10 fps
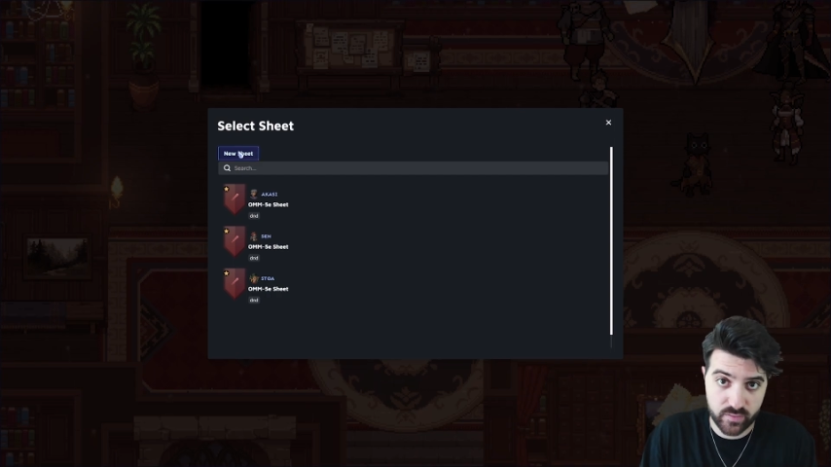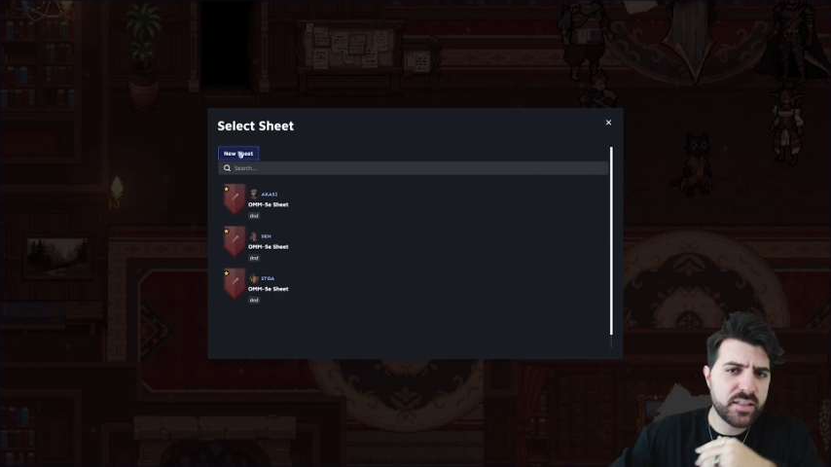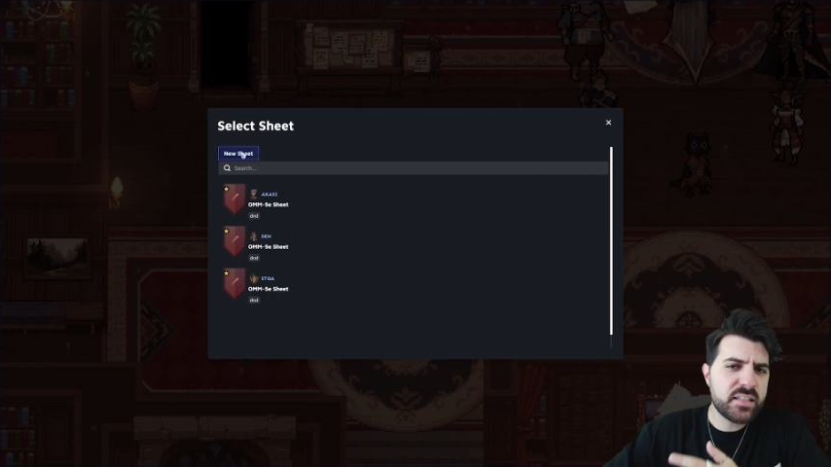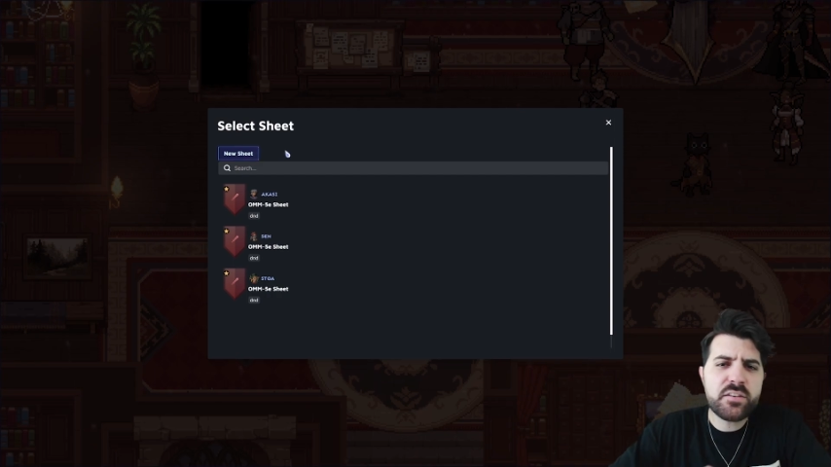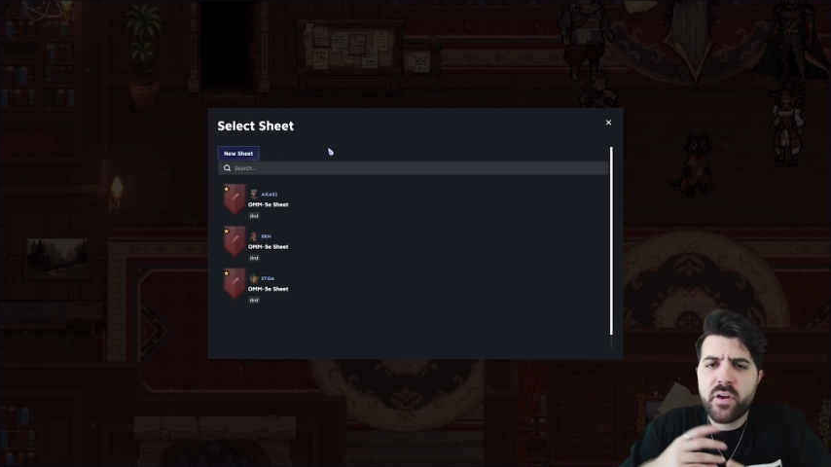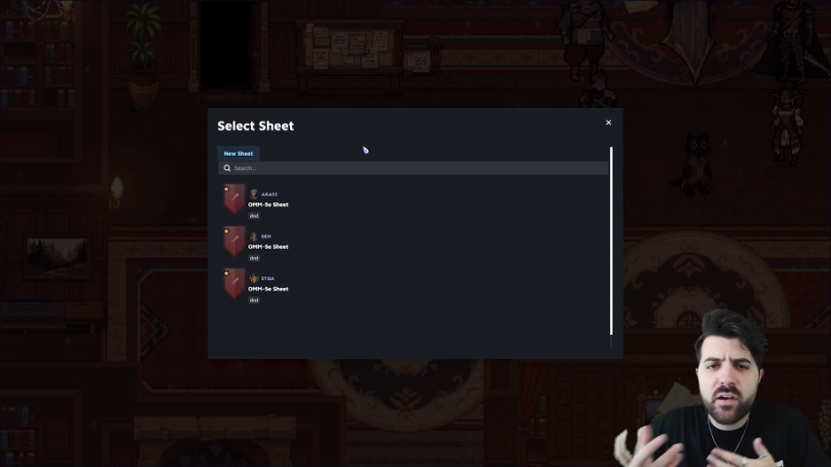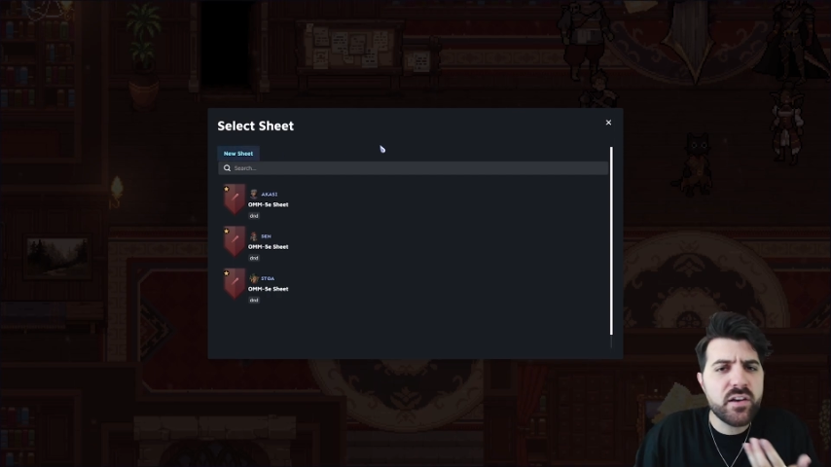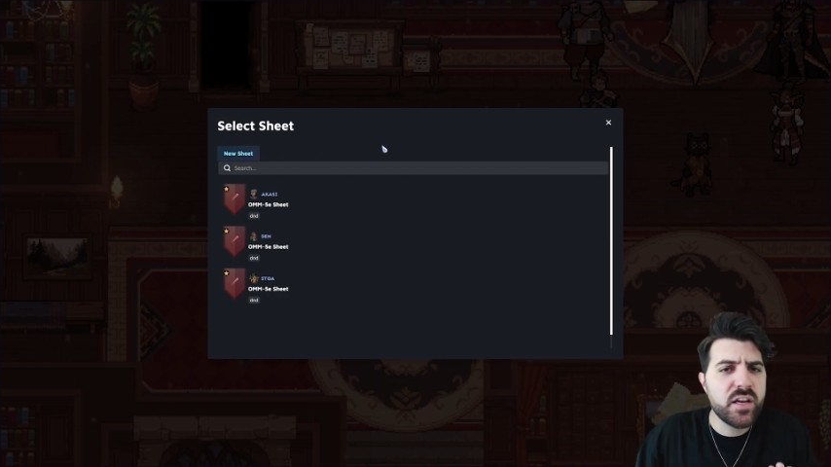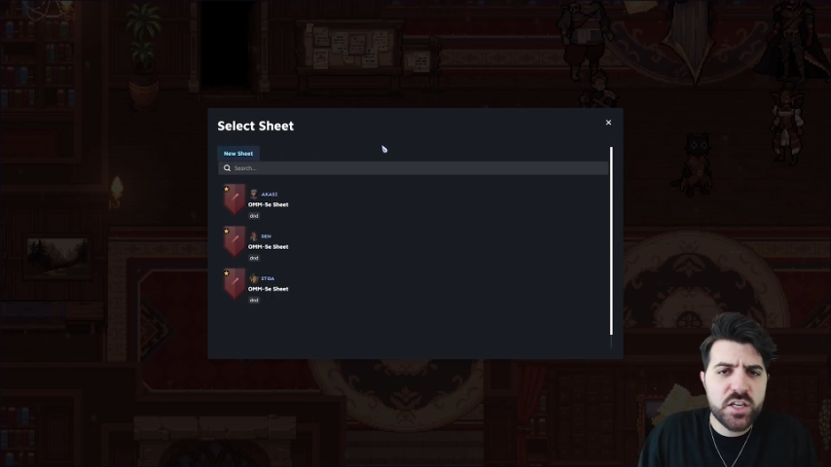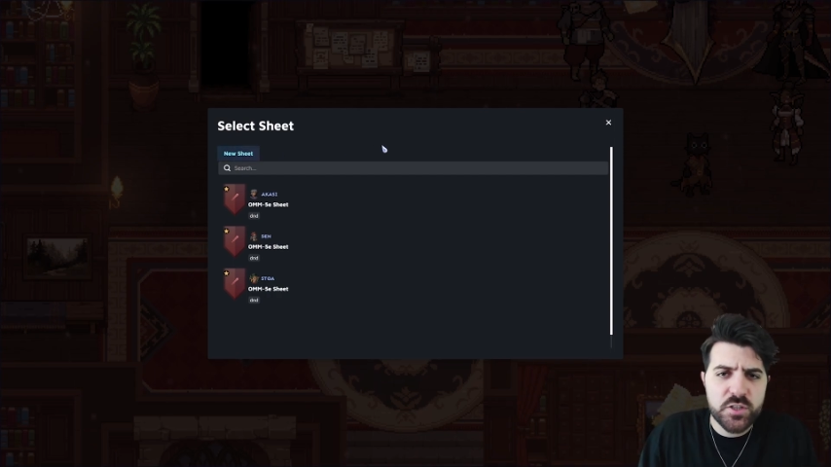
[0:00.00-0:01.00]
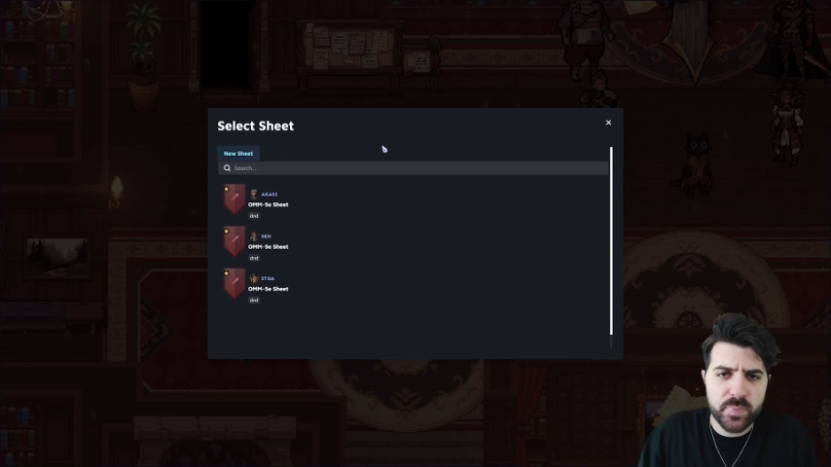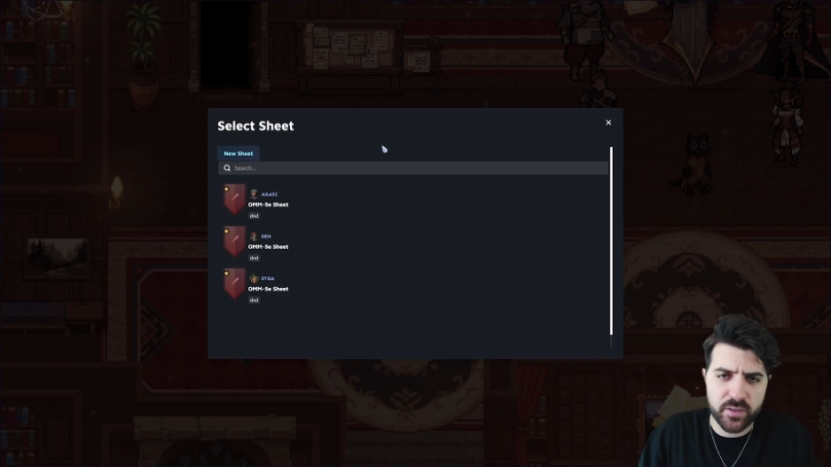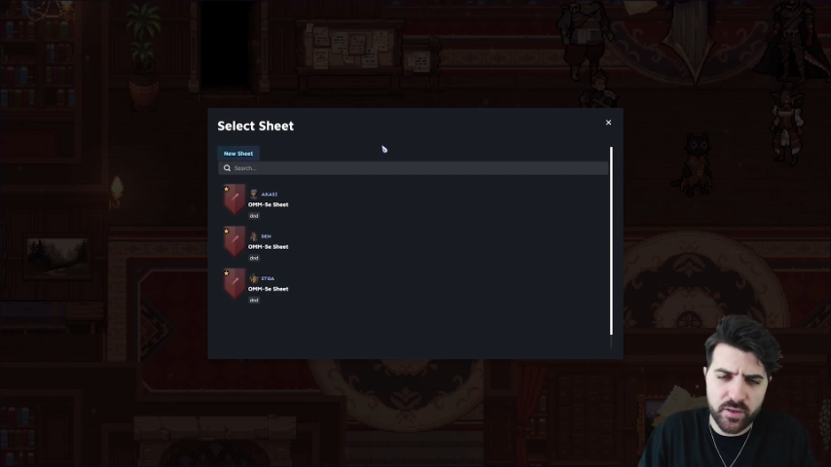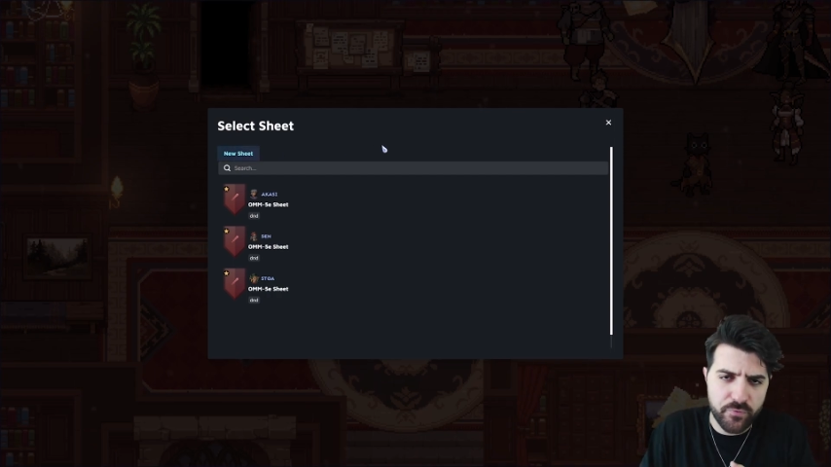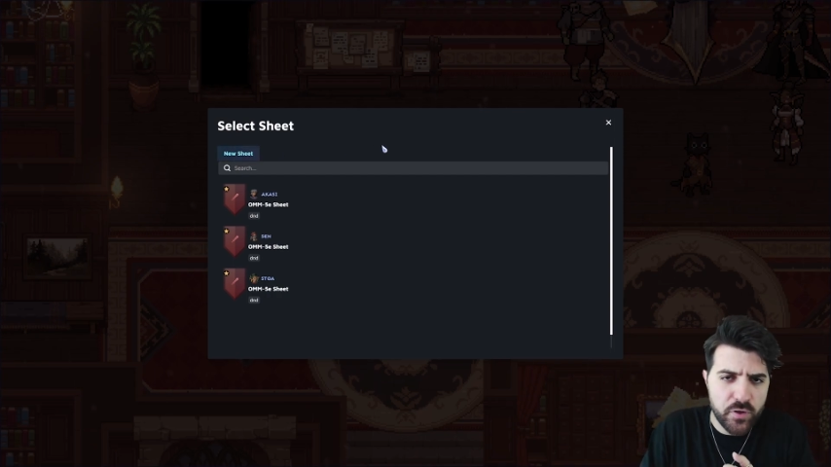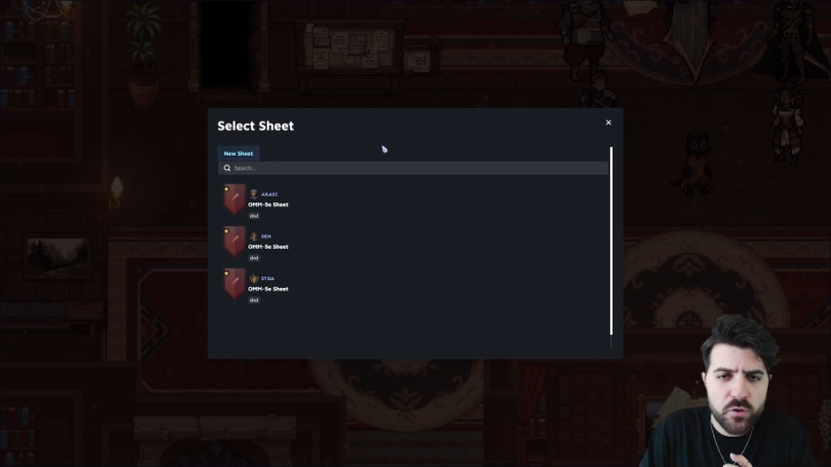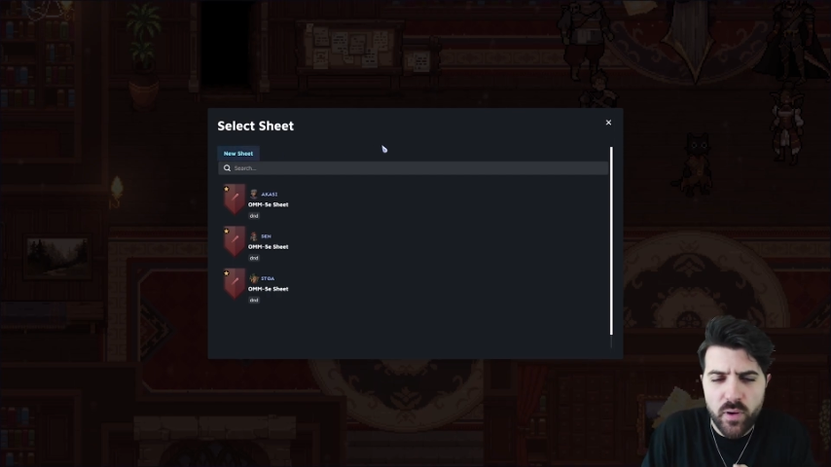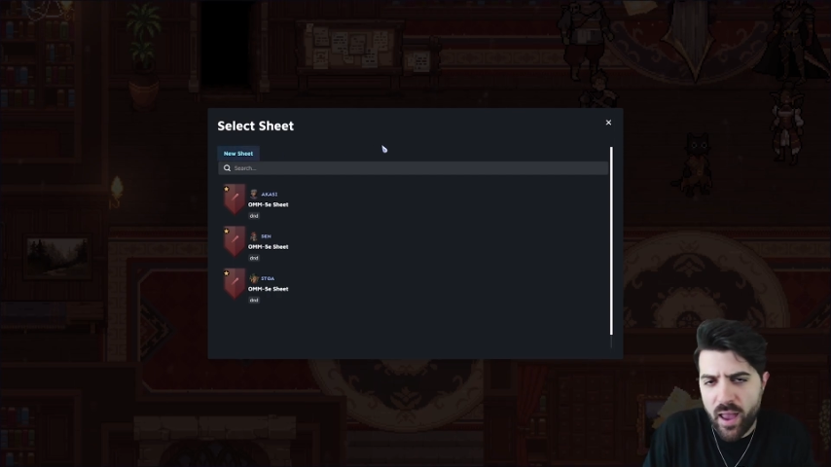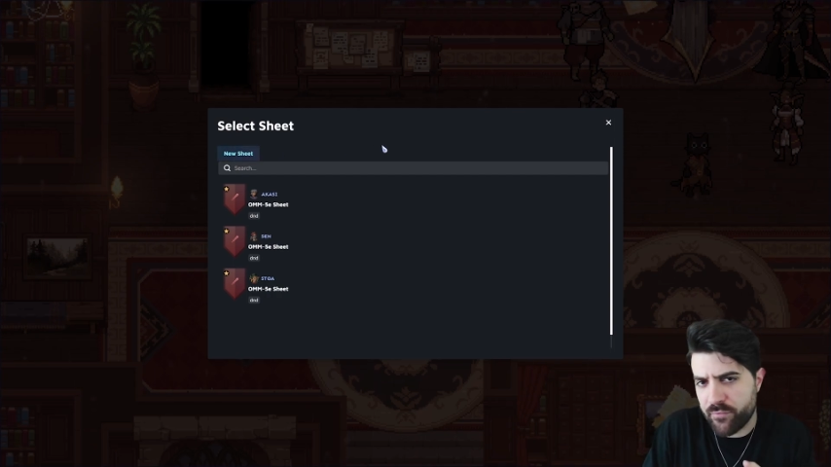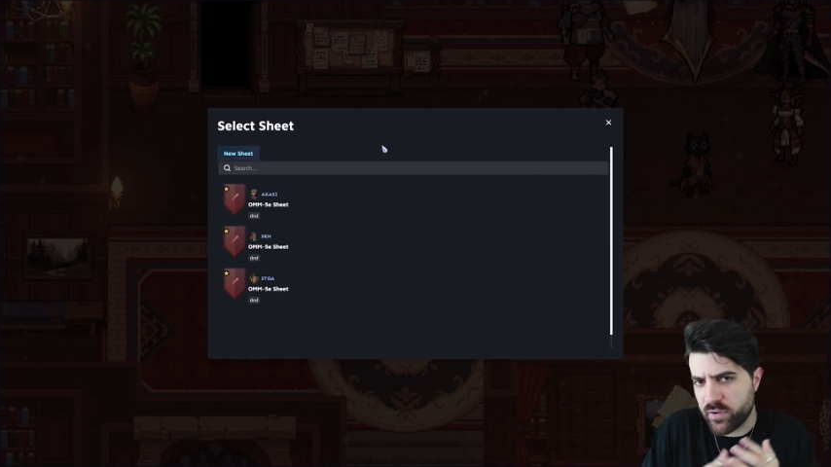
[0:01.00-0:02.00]
This is very niche, but if you
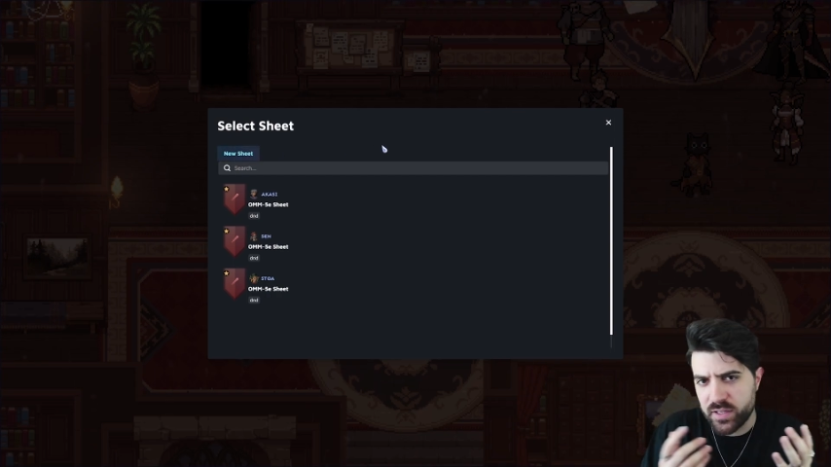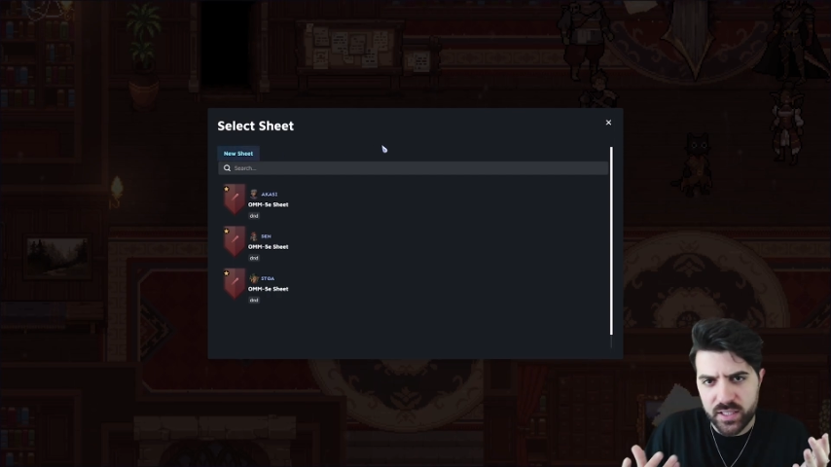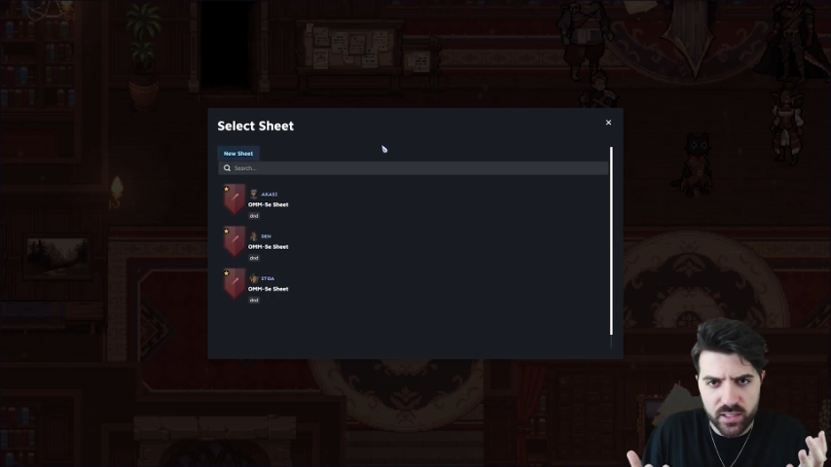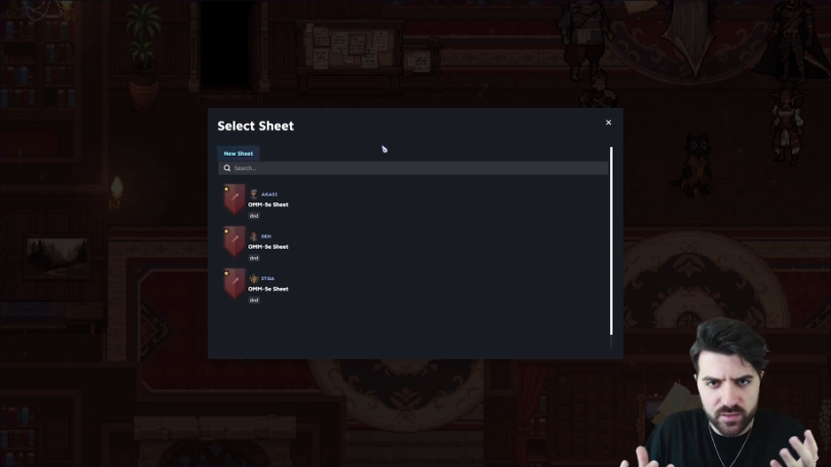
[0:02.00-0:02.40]
ever need